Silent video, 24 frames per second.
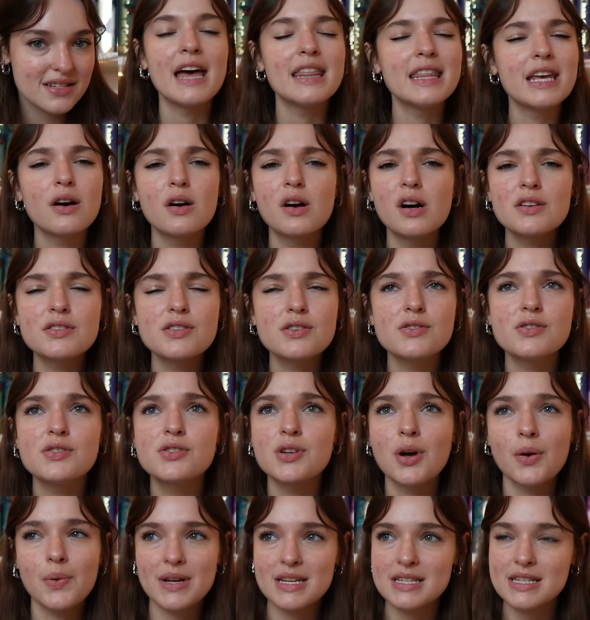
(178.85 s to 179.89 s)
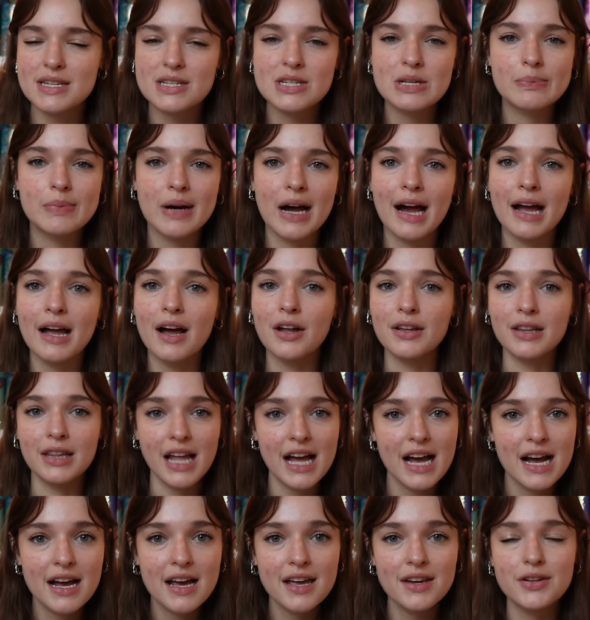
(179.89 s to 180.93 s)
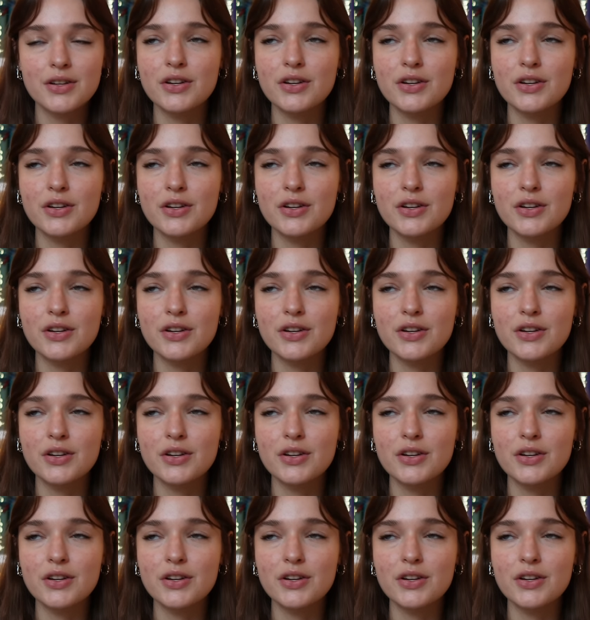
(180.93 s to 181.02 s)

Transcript: And they are also so easy to buy online.